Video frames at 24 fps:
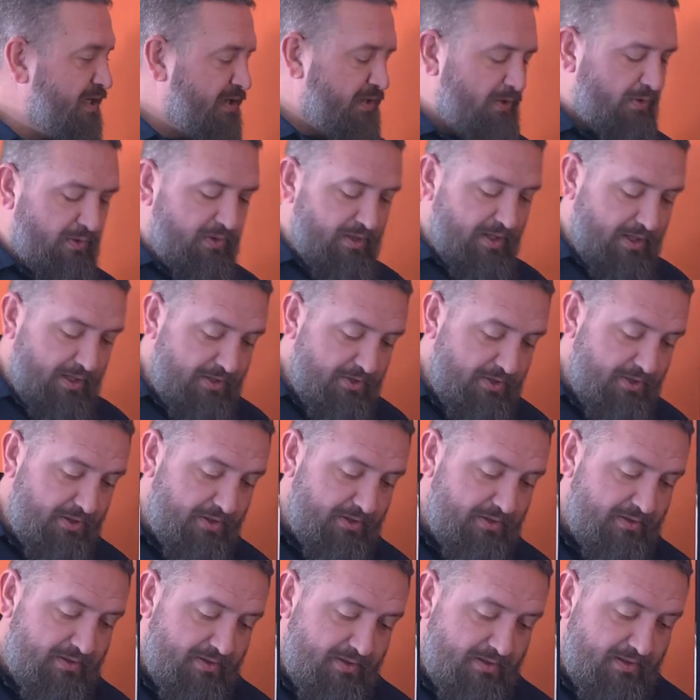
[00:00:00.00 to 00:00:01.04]
or
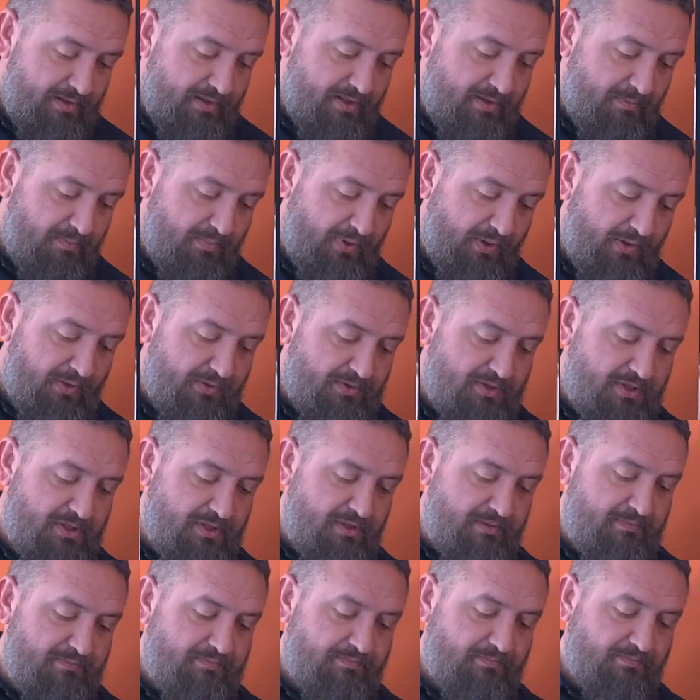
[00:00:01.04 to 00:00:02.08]
under
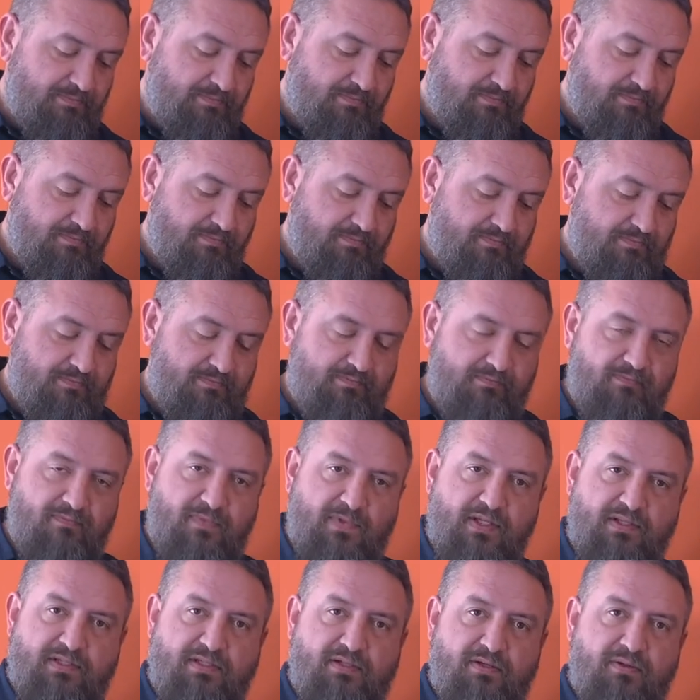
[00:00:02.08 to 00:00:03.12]
compulsion.
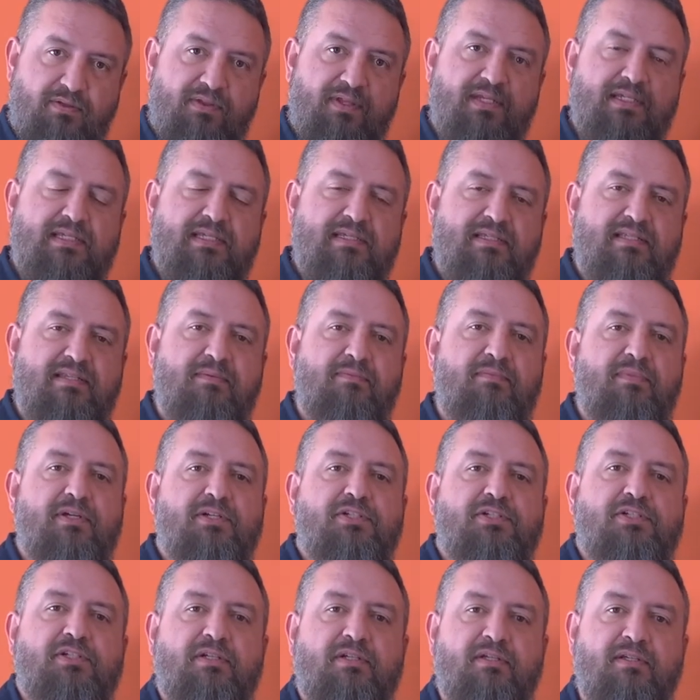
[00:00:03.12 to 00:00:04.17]
And so, this is the
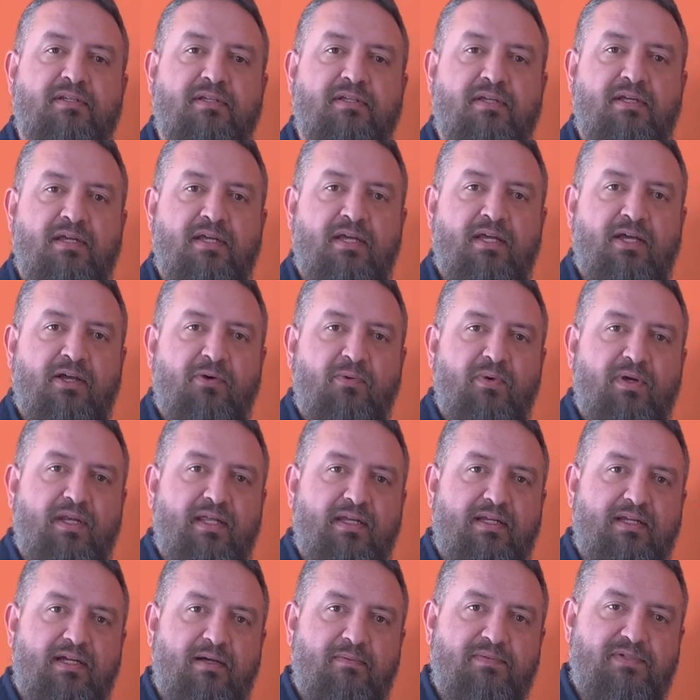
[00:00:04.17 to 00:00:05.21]
mission when
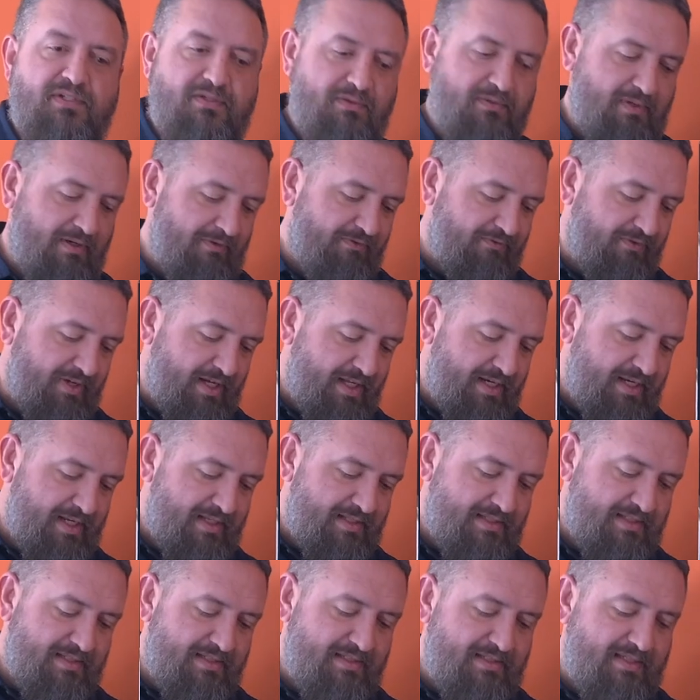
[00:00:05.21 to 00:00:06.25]
it comes to our
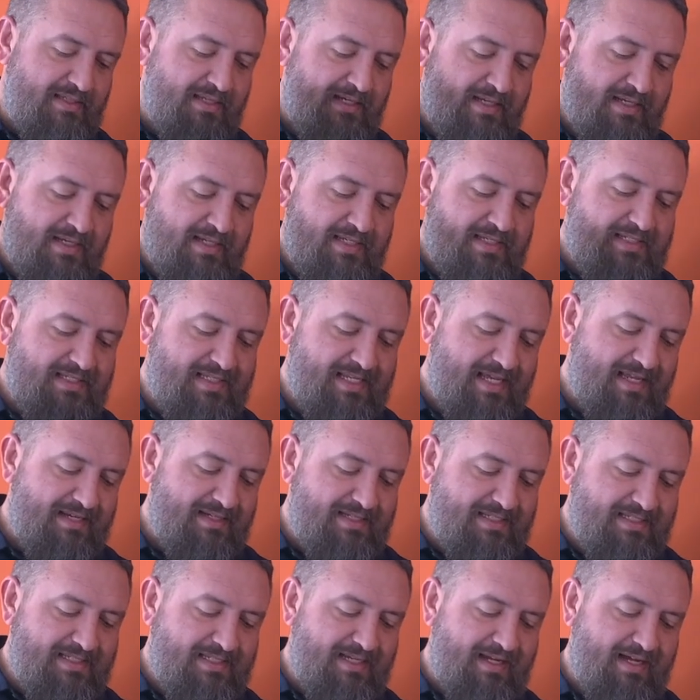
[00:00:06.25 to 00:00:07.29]
finances set
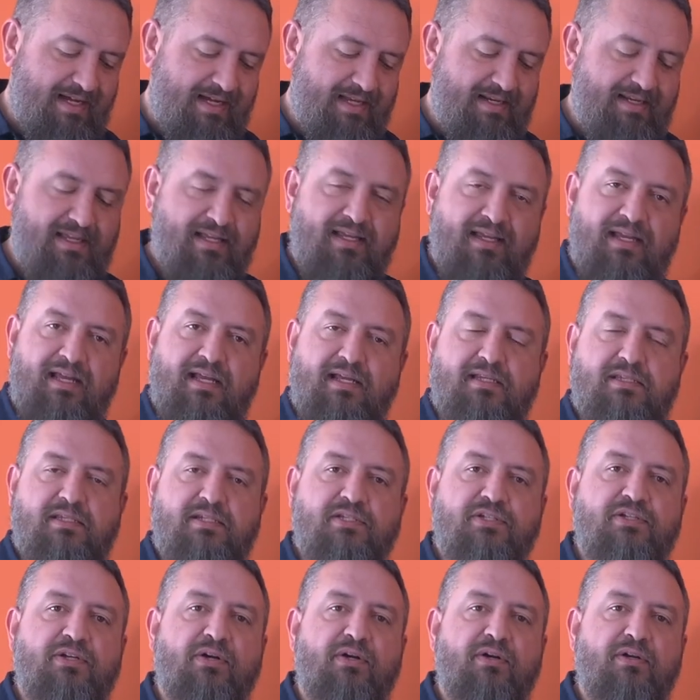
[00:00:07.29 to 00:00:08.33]
aside a
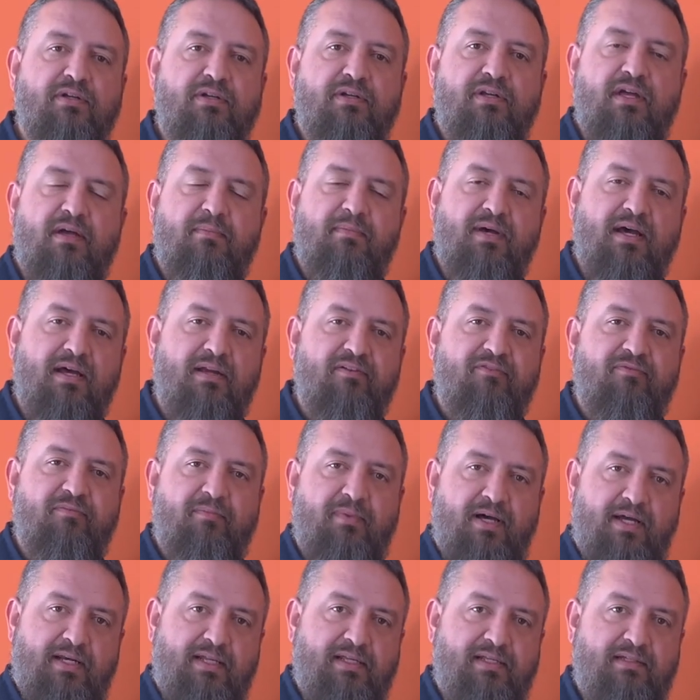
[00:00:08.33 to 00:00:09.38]
certain amount of
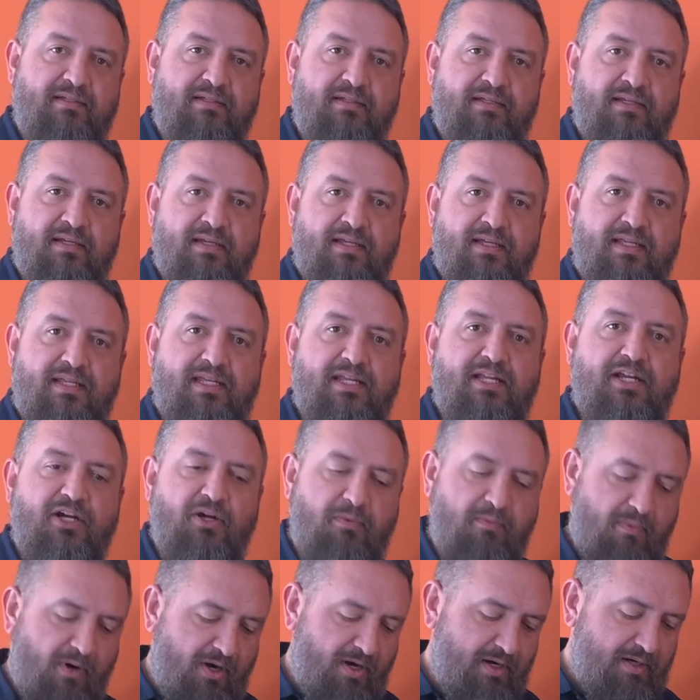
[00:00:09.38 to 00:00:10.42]
money
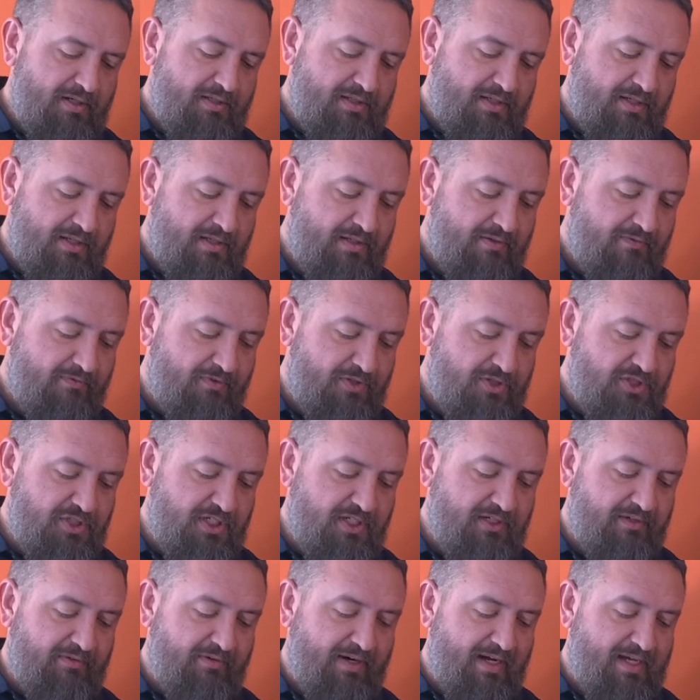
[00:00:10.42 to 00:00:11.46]
earmarked for
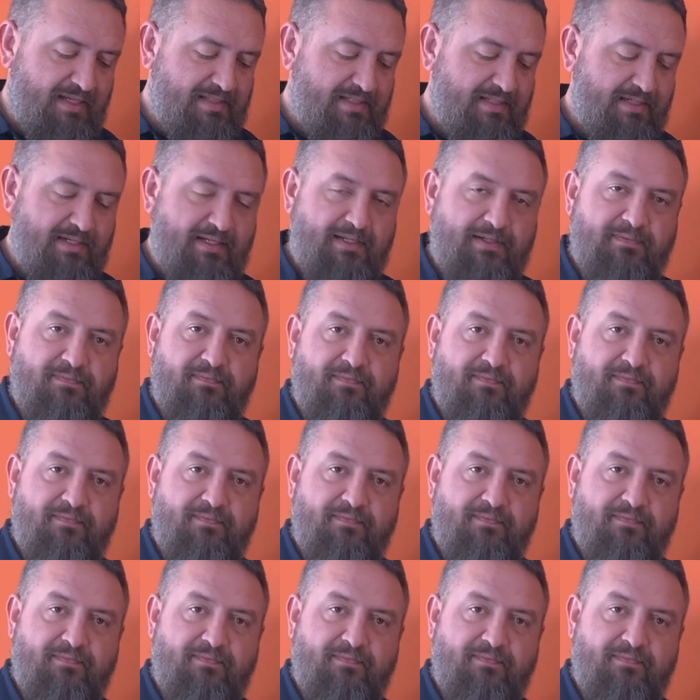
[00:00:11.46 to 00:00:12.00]
generosity.